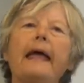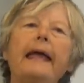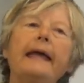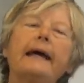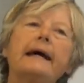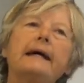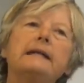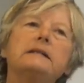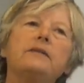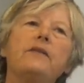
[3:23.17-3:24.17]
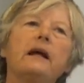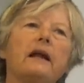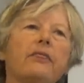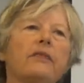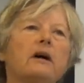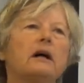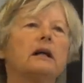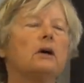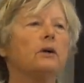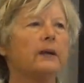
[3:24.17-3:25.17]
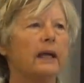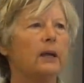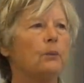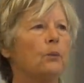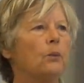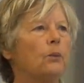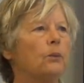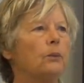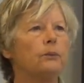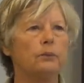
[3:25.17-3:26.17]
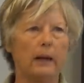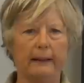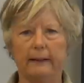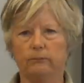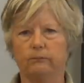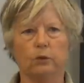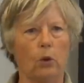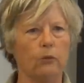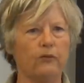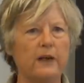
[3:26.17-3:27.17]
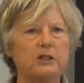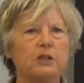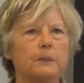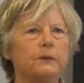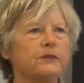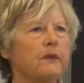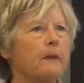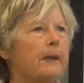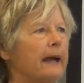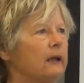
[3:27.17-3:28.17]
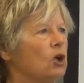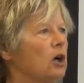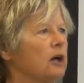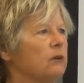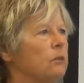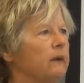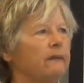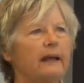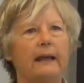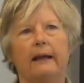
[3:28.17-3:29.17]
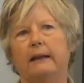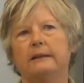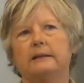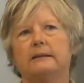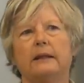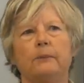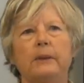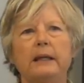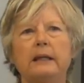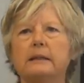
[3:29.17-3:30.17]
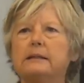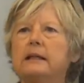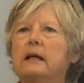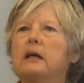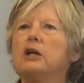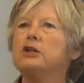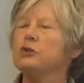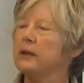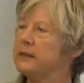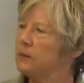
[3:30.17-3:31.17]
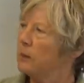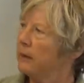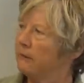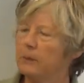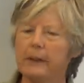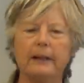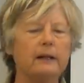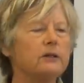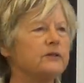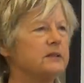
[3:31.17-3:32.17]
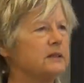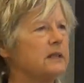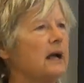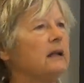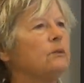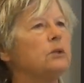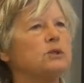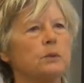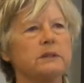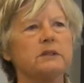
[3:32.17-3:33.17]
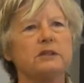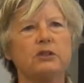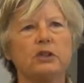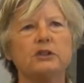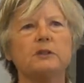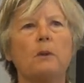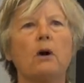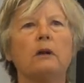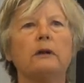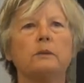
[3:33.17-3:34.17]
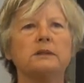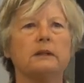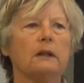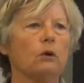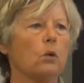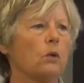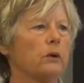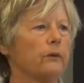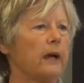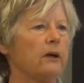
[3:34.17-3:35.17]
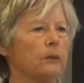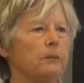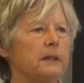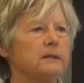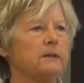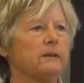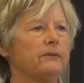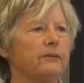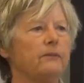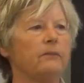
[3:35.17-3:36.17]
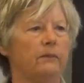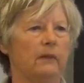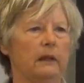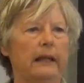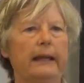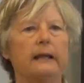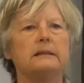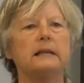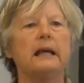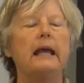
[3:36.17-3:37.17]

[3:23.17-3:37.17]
And then I thought, okay, I grown vegetables in the backyard. What the heck? It's, it can be easy. So I did what everybody else has said, which was to start small, and it was a little quarter acre piece of the land.